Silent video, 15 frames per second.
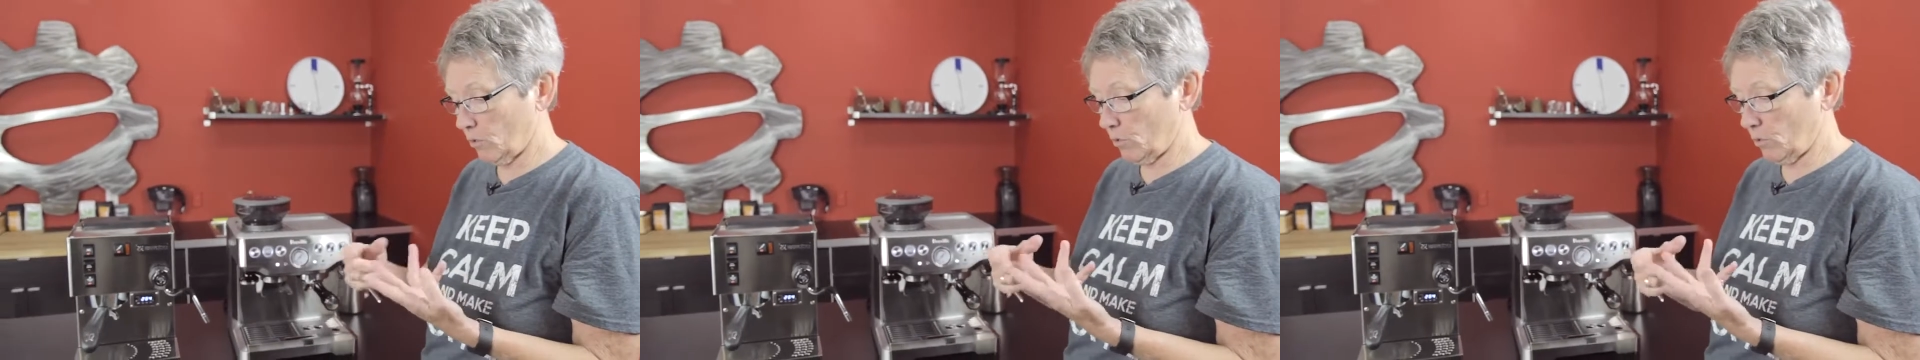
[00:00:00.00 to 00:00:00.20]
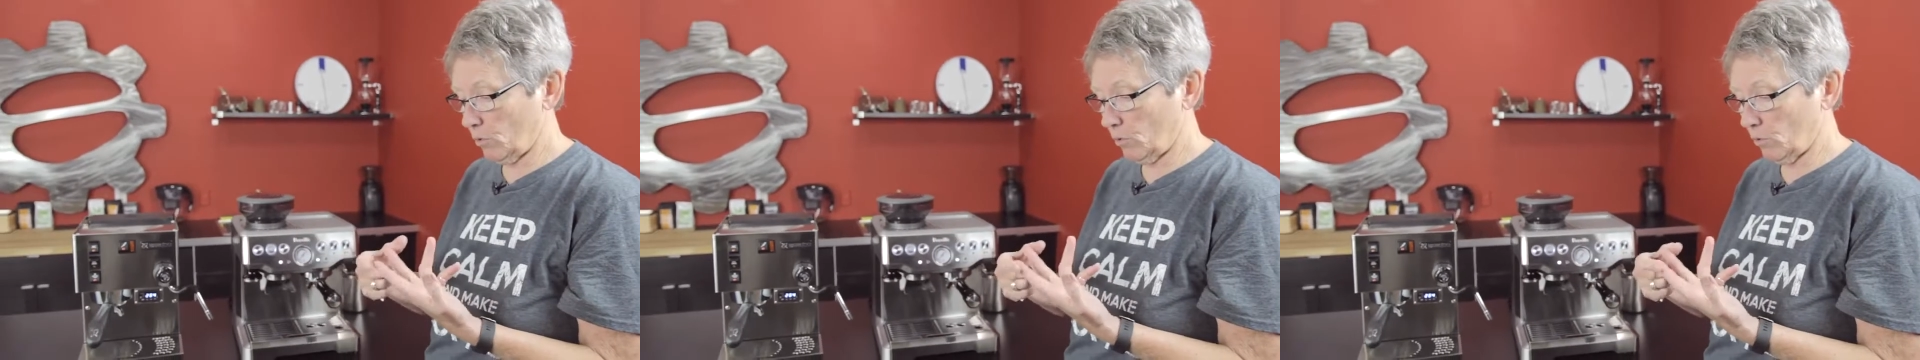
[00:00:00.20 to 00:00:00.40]

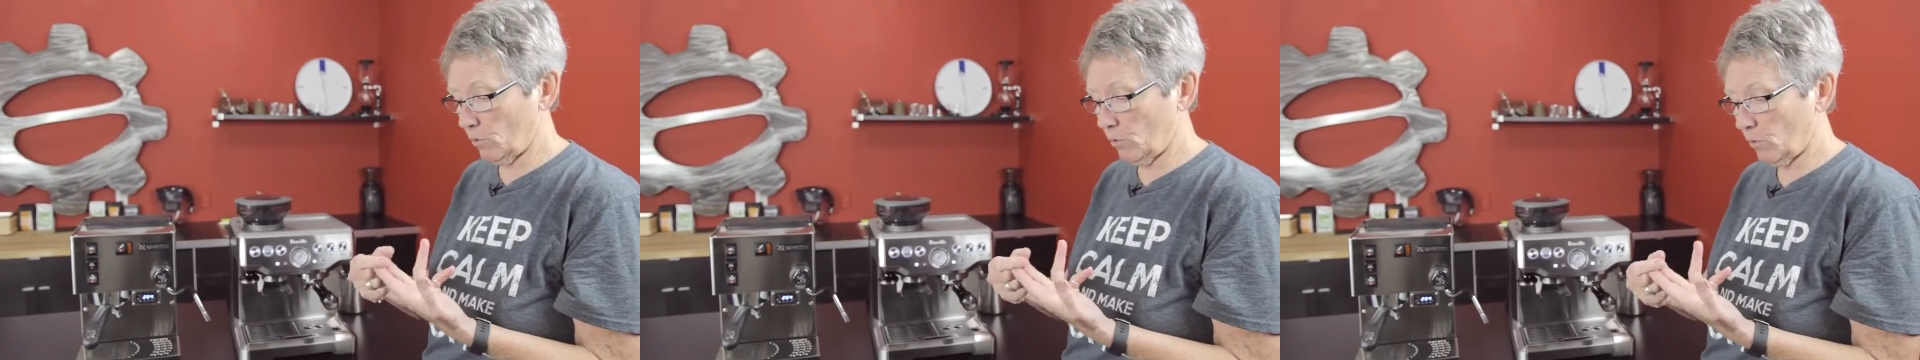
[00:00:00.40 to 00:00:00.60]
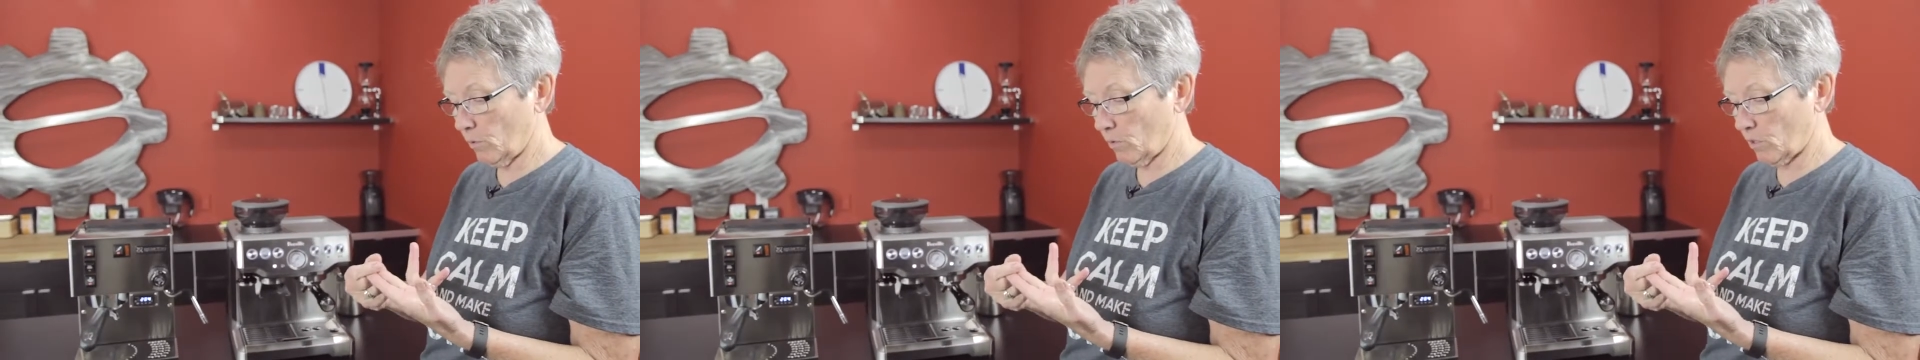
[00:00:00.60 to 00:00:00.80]

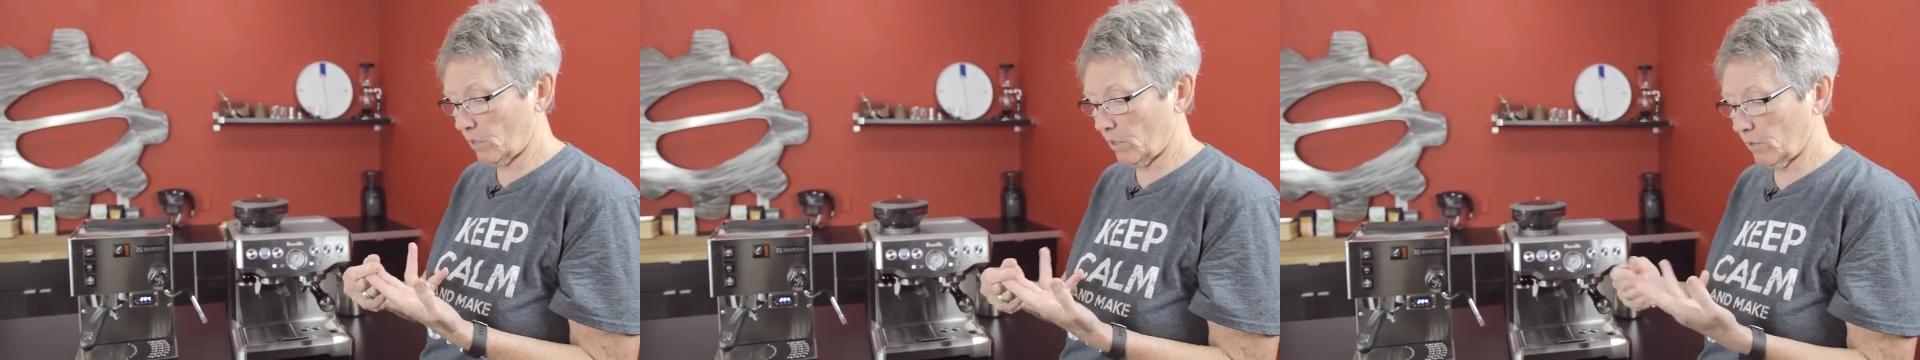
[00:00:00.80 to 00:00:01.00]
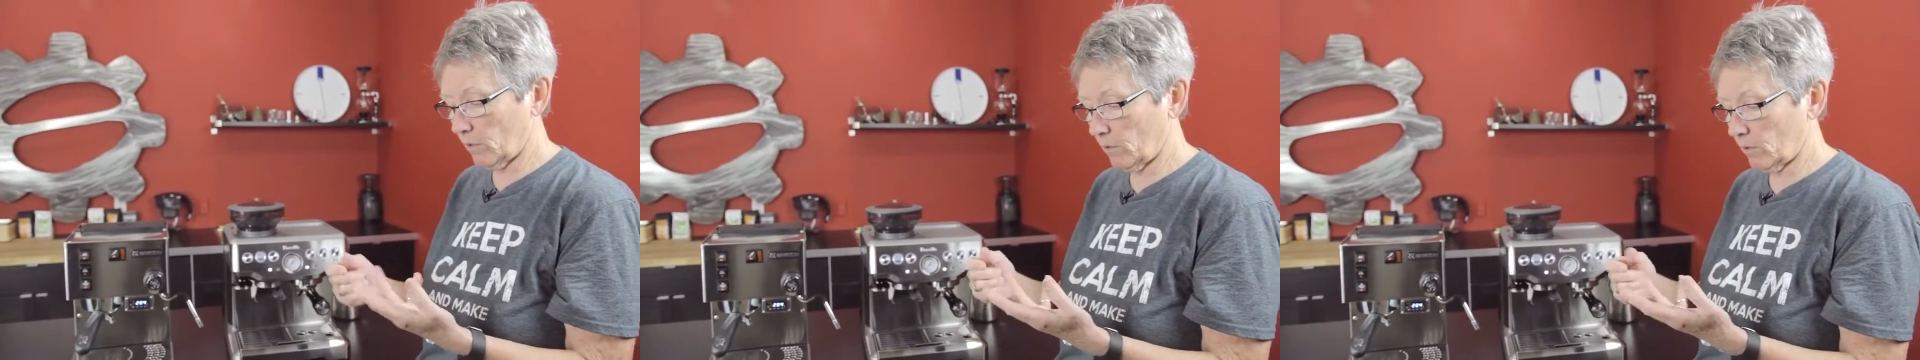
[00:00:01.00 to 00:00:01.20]
2
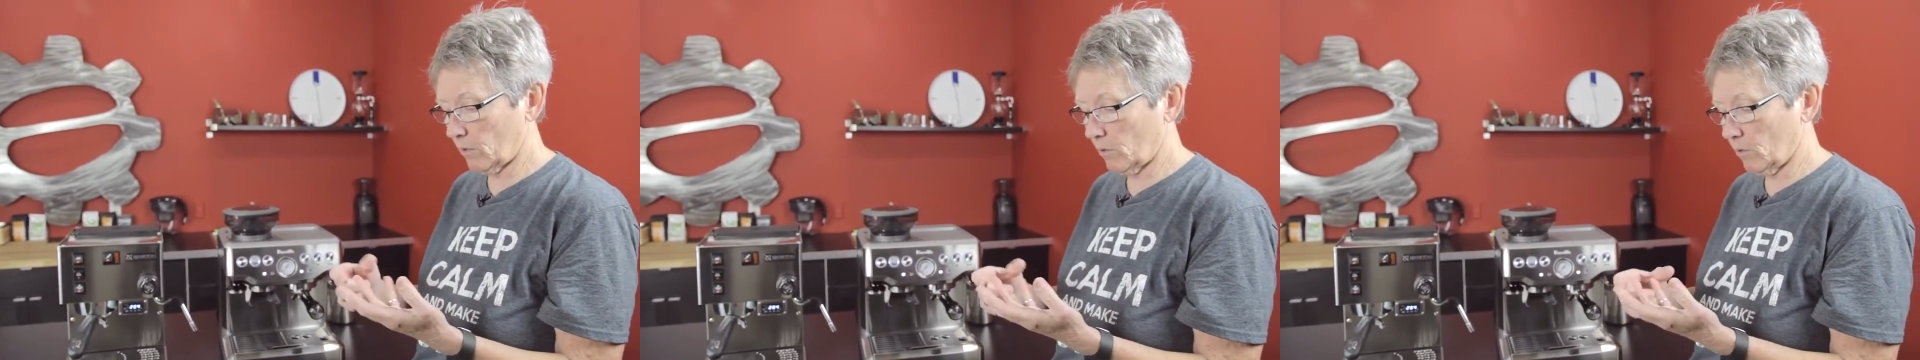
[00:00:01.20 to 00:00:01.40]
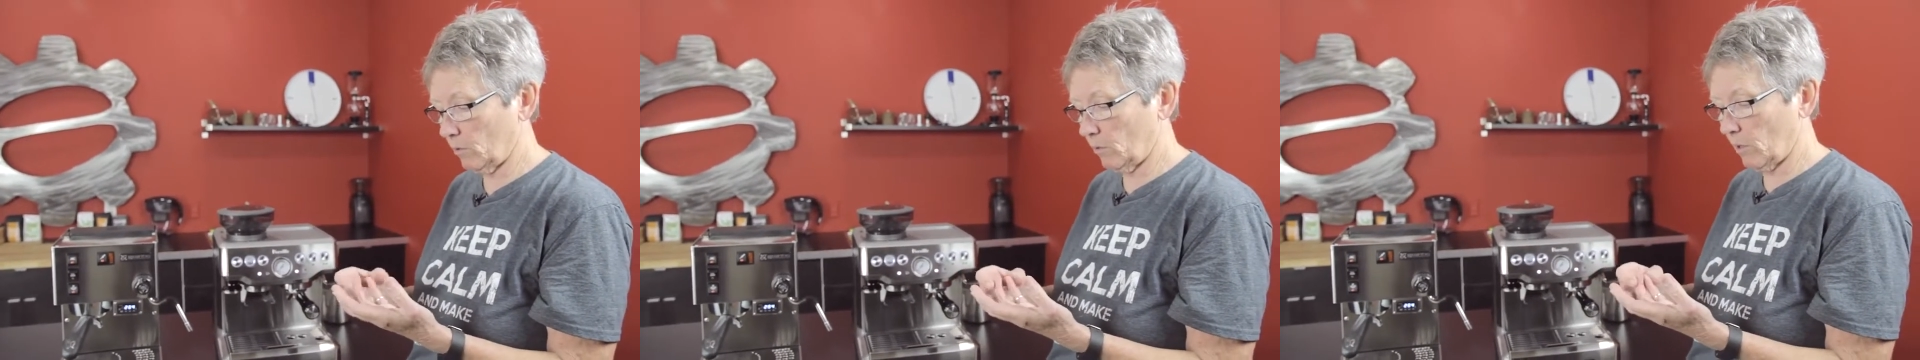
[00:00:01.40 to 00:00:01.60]

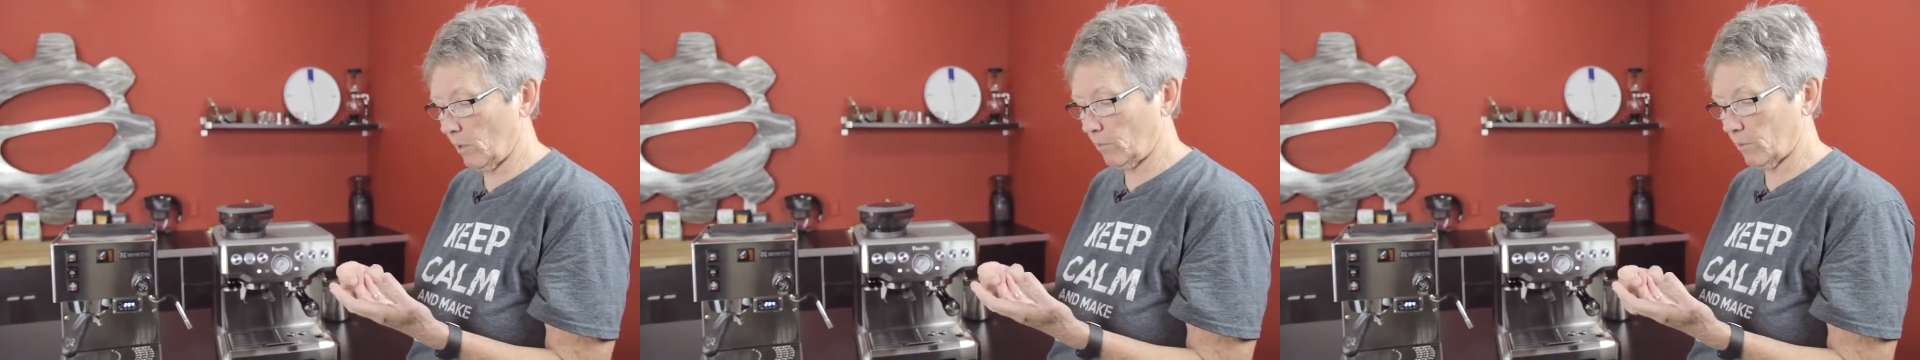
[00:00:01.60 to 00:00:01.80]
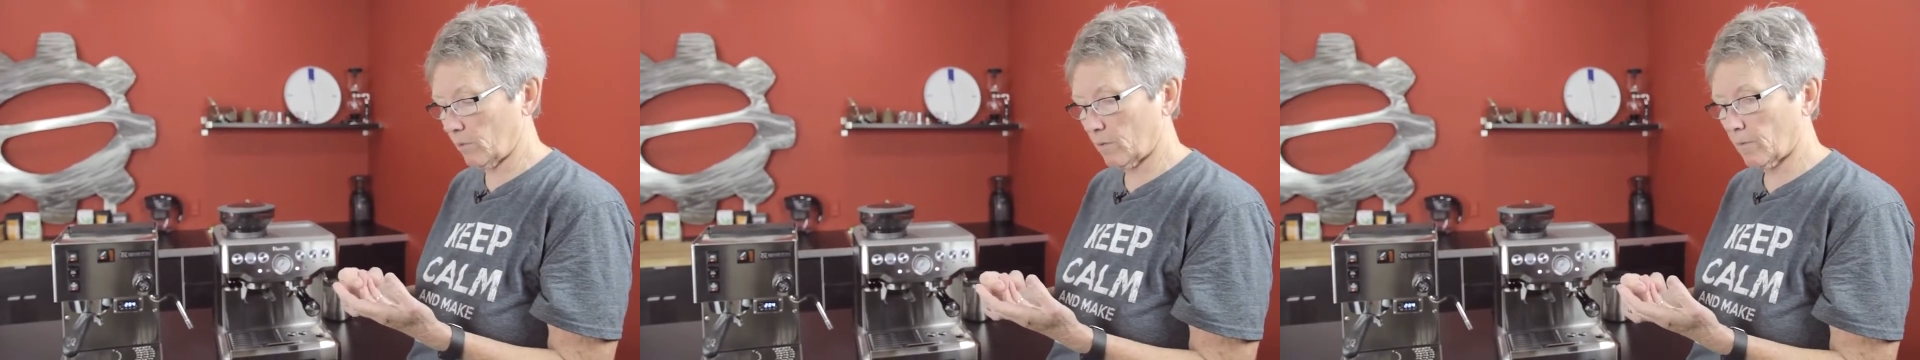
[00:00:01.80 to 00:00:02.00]
singles, 2
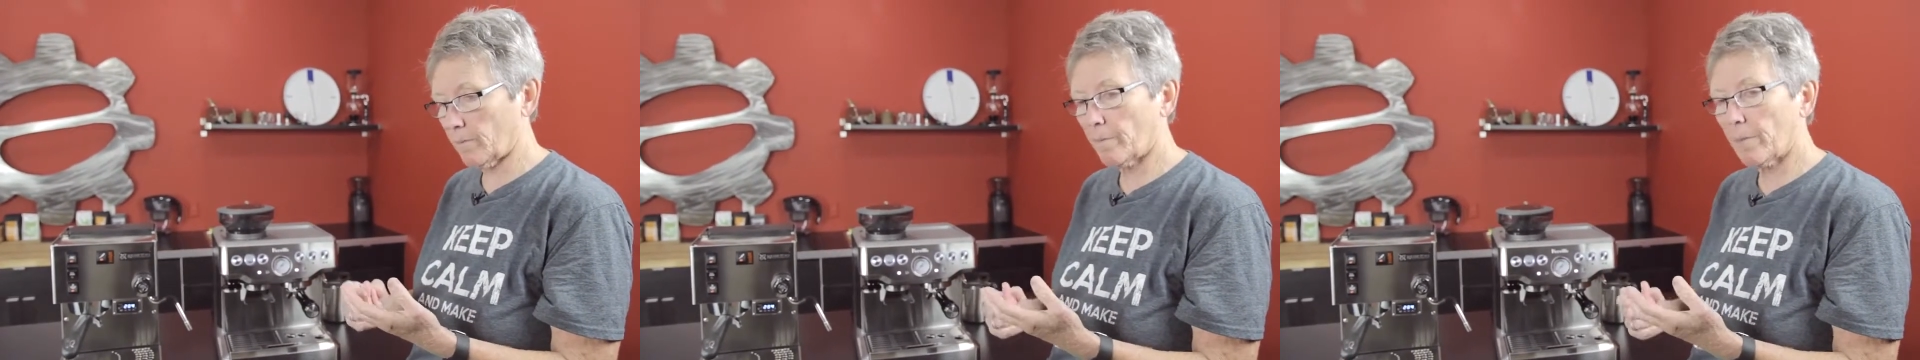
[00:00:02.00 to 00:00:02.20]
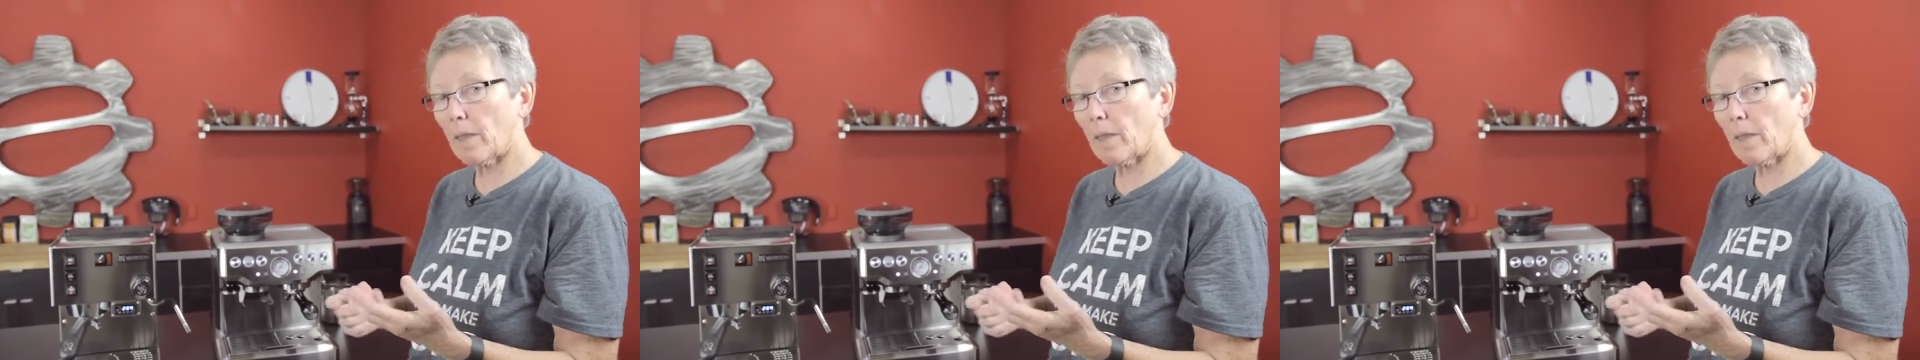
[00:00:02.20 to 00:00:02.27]
doubles.